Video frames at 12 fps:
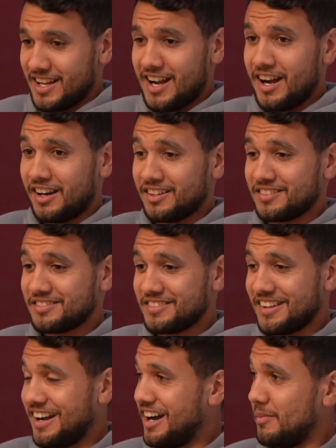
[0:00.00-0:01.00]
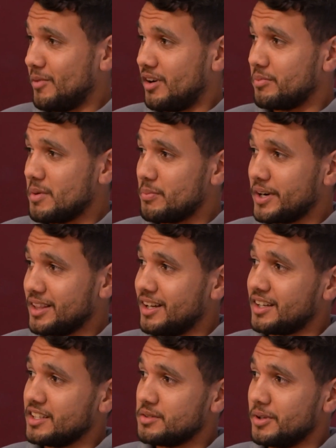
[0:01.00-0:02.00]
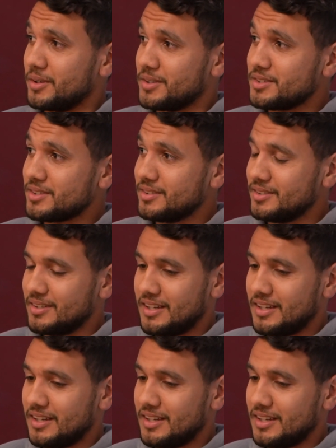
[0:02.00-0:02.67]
No, I've been pretty lucky, to be honest.